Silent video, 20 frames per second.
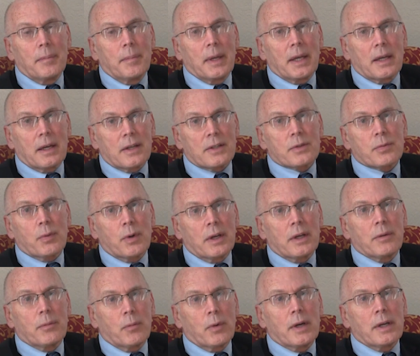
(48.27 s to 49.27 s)
Because
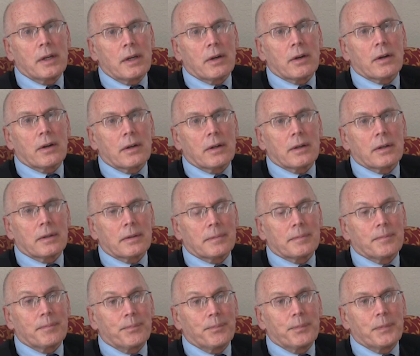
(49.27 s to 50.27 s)
when you're
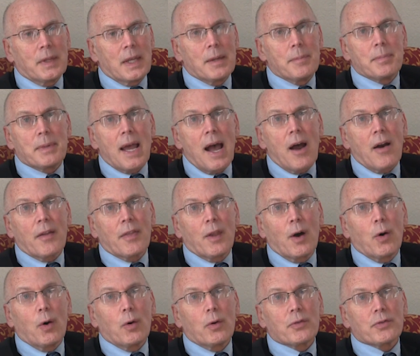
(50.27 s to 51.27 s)
deep down in
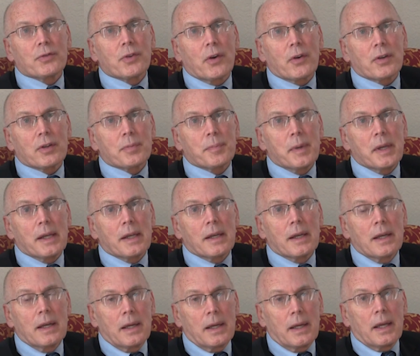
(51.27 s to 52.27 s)
the hole, so to speak,
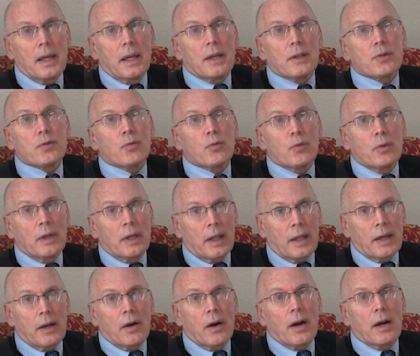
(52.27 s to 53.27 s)
it's
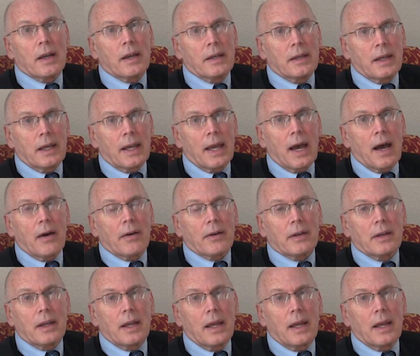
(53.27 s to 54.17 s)
really hard to dig out.